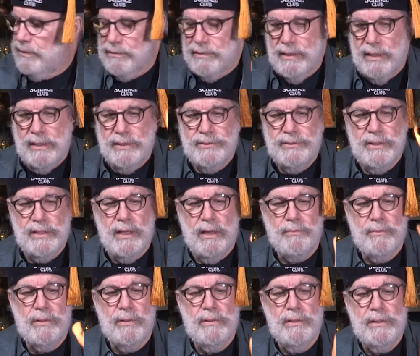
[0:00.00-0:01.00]
Okay, let's see.
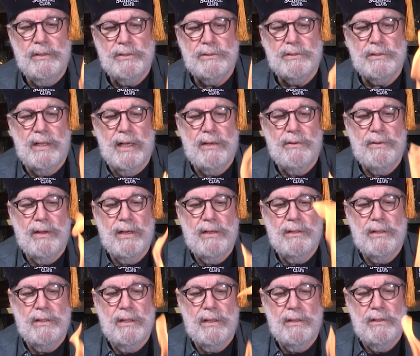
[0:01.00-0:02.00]
I'm gonna slide it right
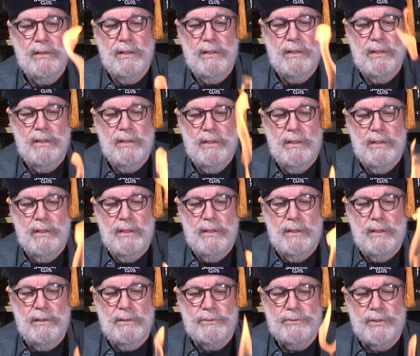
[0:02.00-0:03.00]
on there.
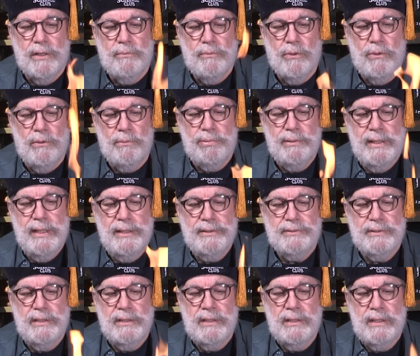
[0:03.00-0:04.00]
Little drum roll,
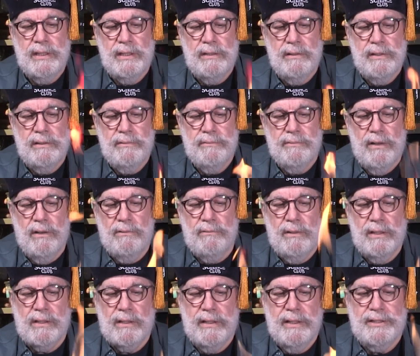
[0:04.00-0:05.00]
please. Da, da, da. Oh,
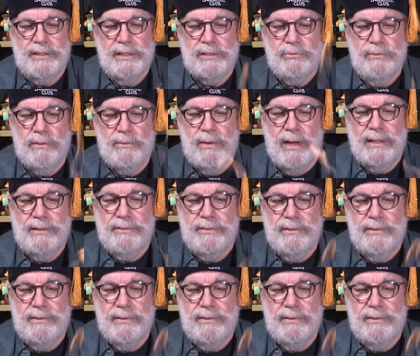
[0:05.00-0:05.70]
look, it just went right